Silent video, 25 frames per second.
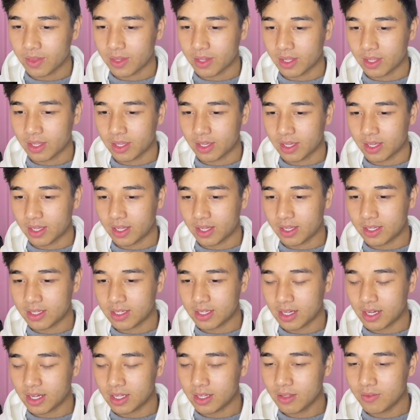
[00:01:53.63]
And
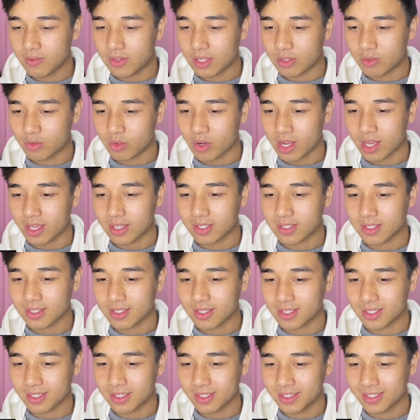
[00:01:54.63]
I love the dress.
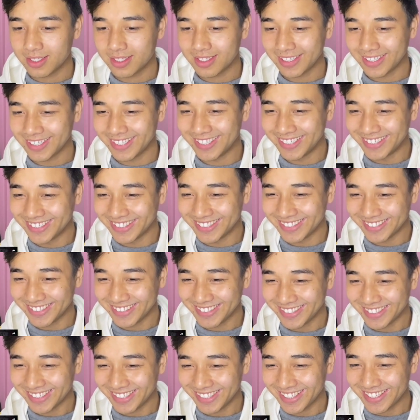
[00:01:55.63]

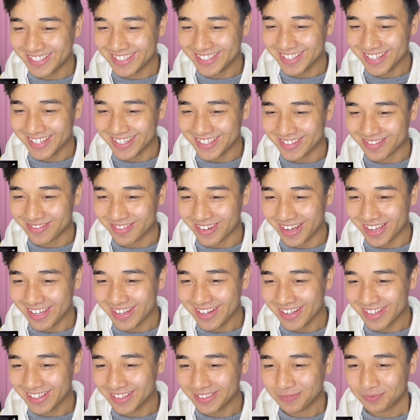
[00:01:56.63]
It's nice, right?
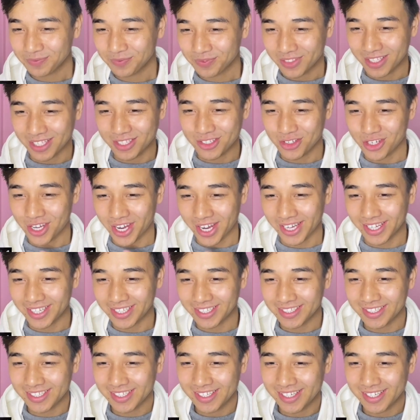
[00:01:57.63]
The chain.